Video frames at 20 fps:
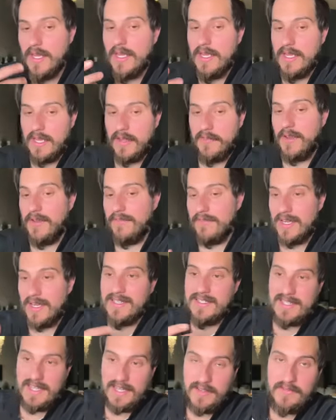if you haven't
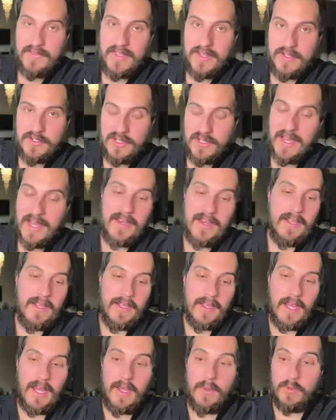gotten to take advantage of that,
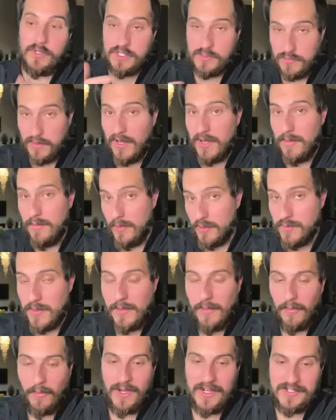which is probably most
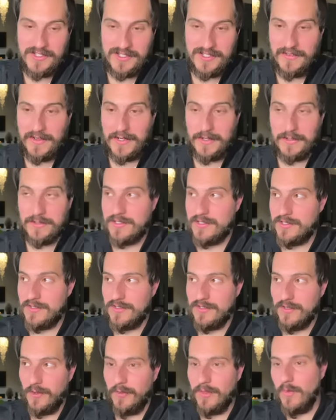people watching this video
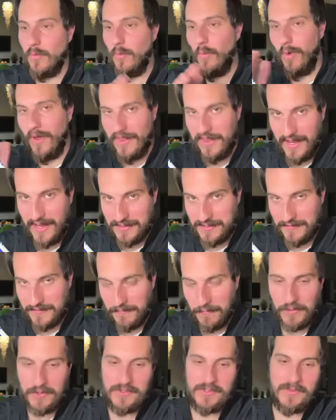since only
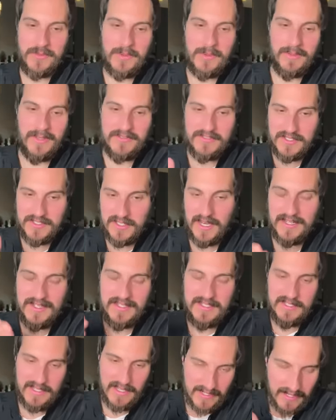1,400 people have got
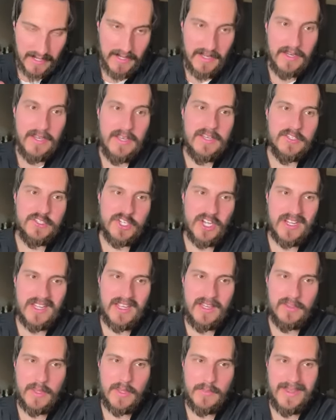to see that yet, check
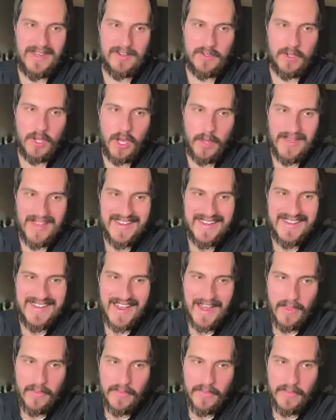out that pinned comment down